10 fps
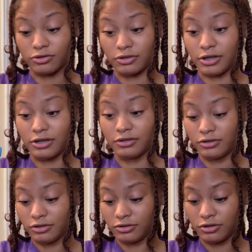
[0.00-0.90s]
Like, it
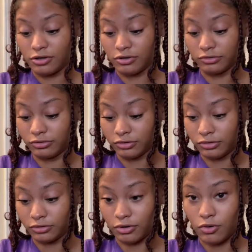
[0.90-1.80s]
took the color
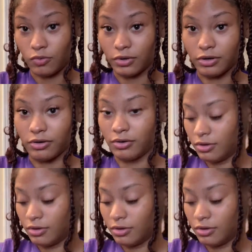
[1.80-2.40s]
so well.